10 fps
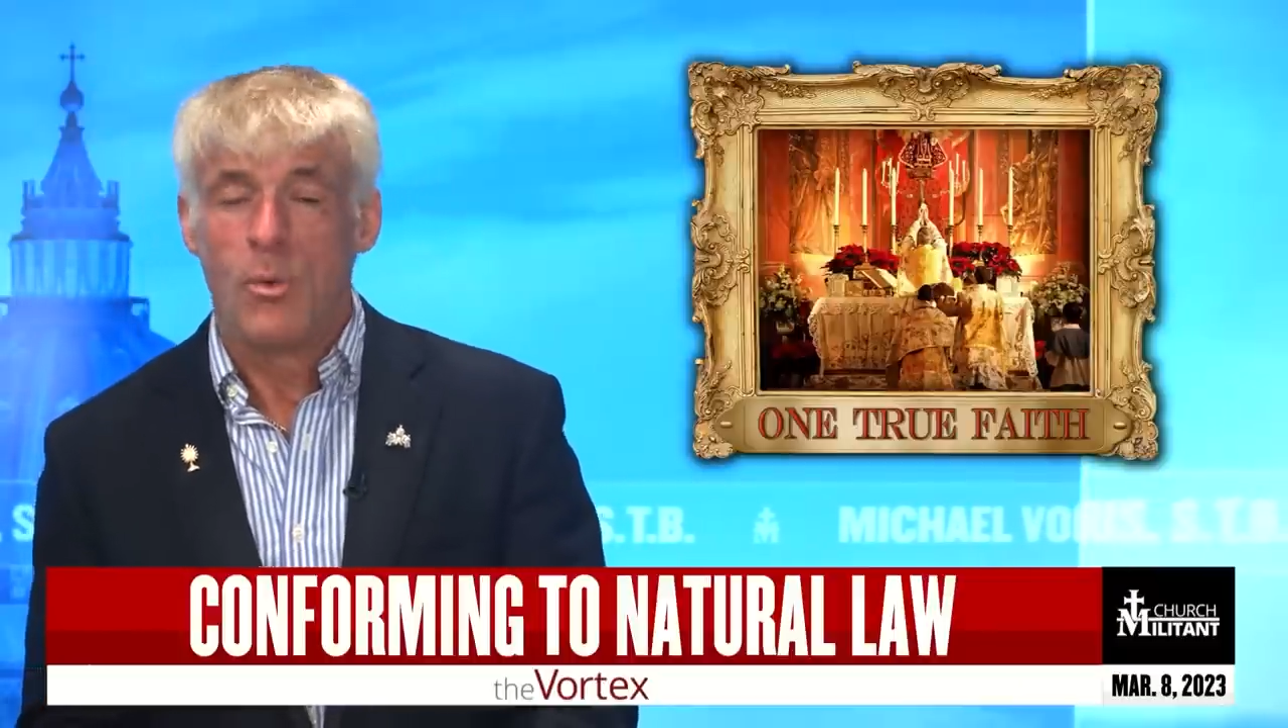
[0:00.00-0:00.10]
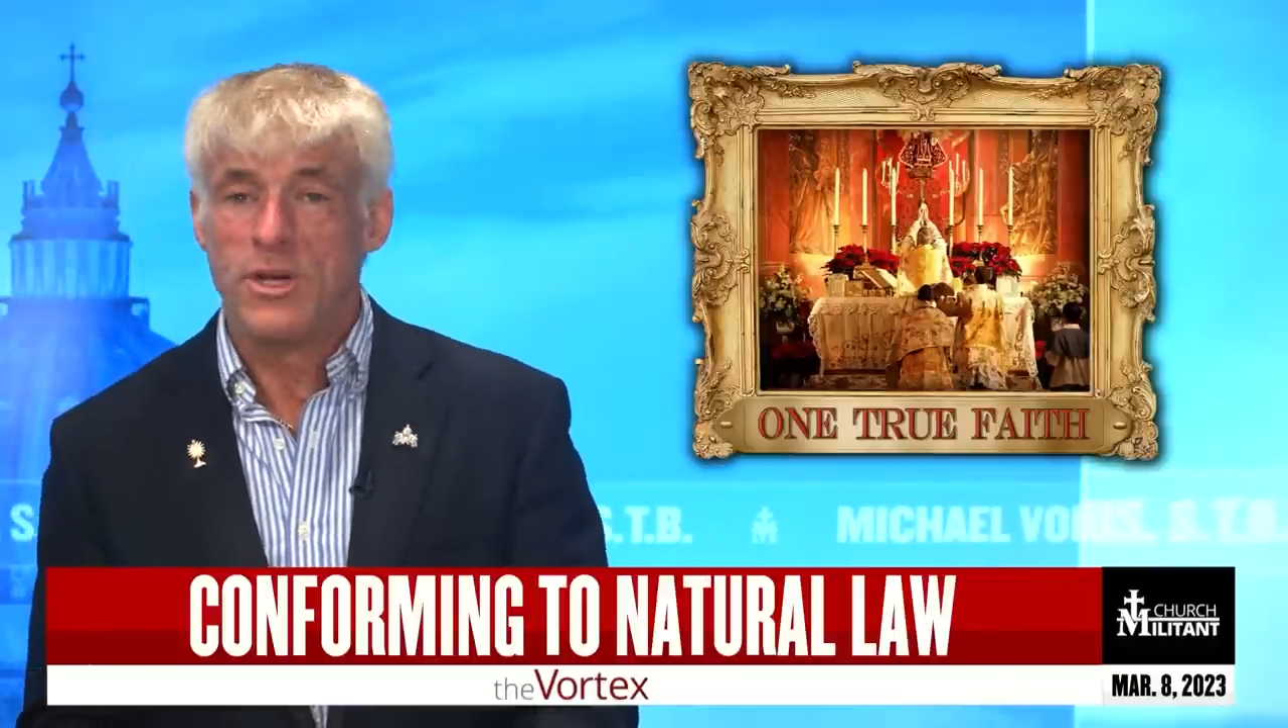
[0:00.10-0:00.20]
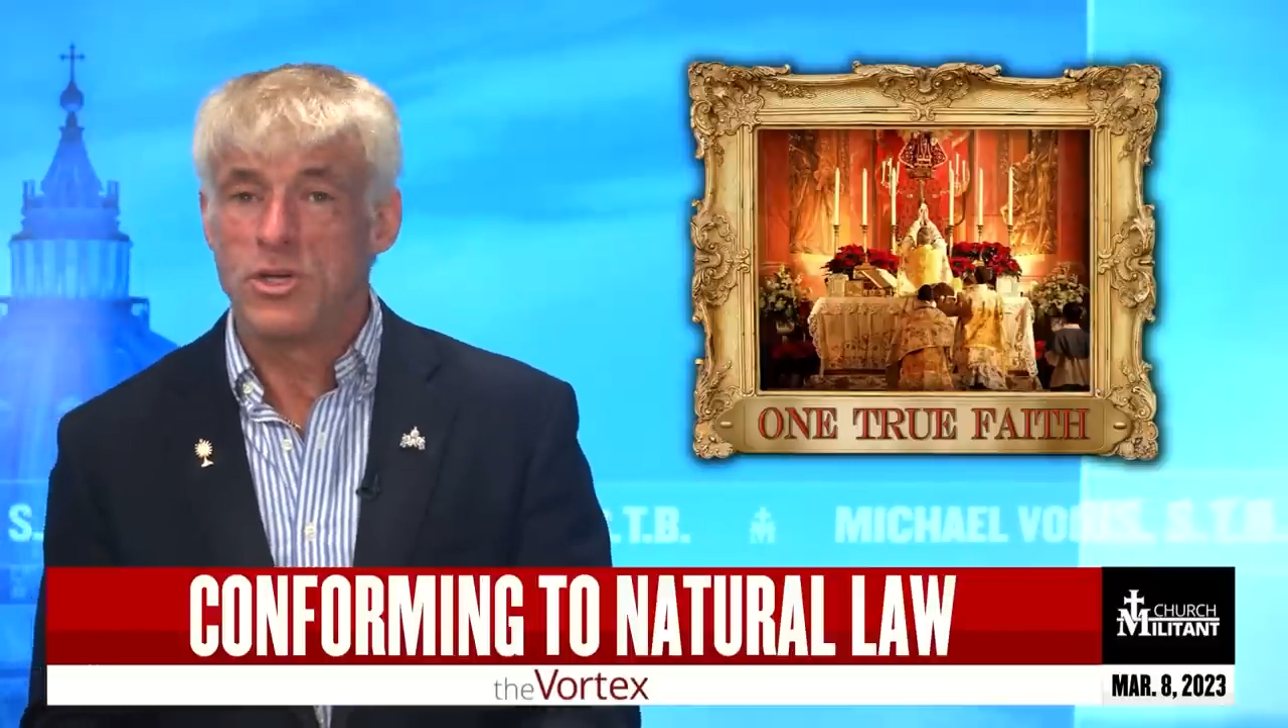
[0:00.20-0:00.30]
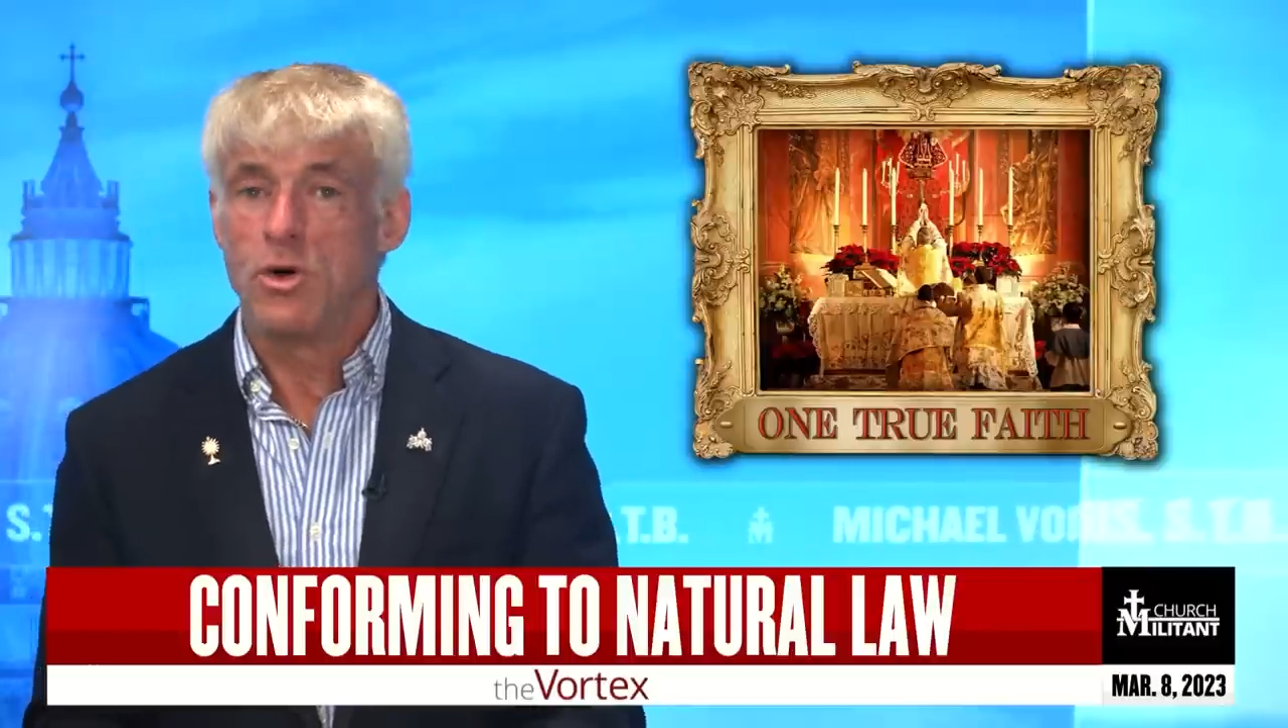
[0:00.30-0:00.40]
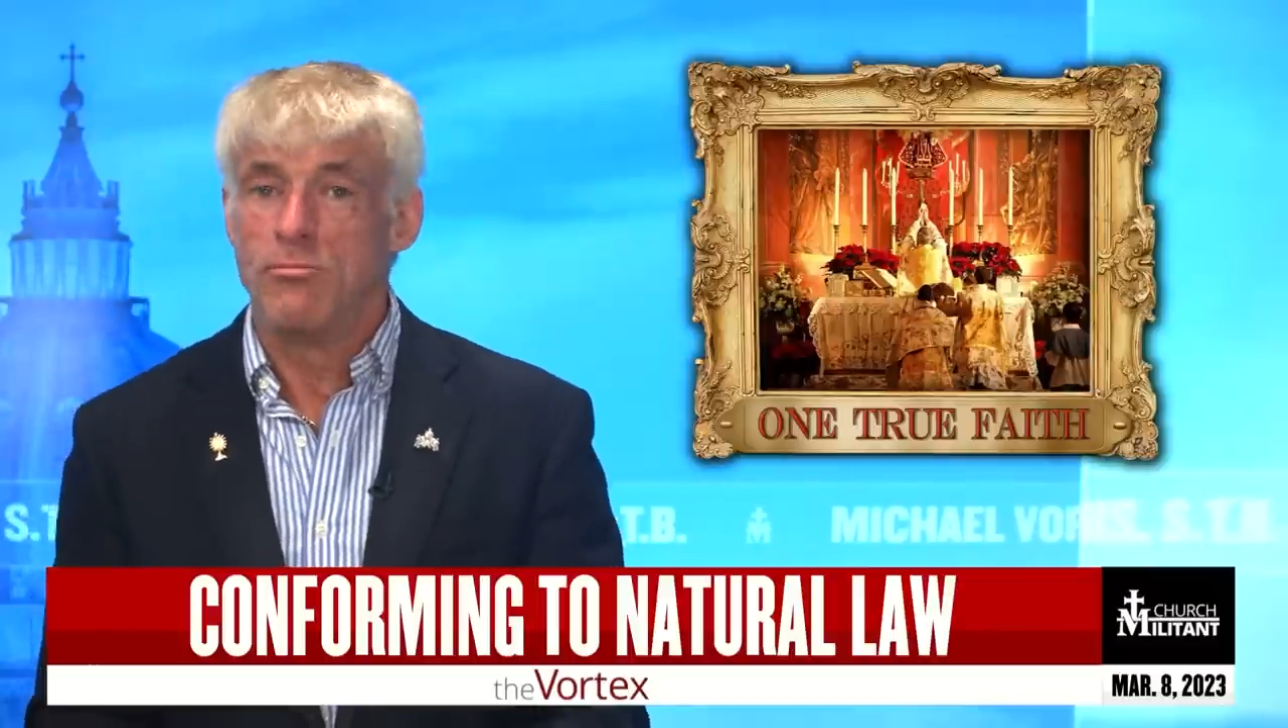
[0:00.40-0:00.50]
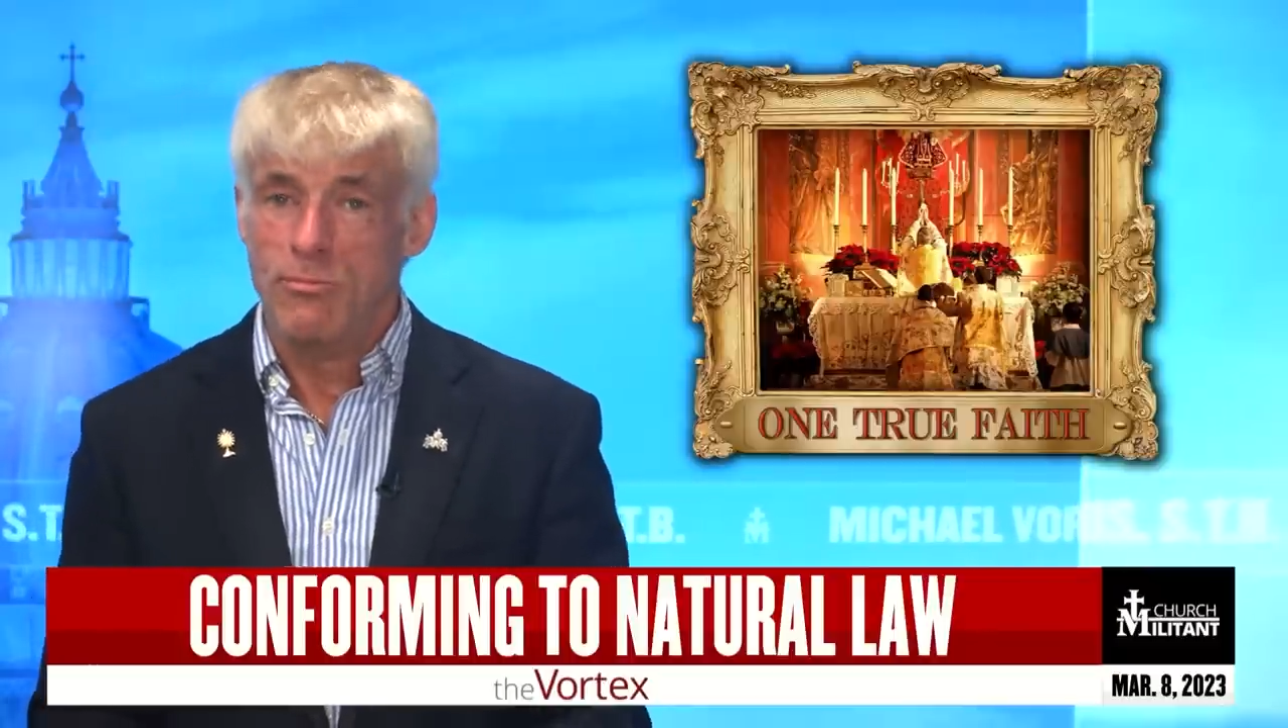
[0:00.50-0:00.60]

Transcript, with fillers: We don't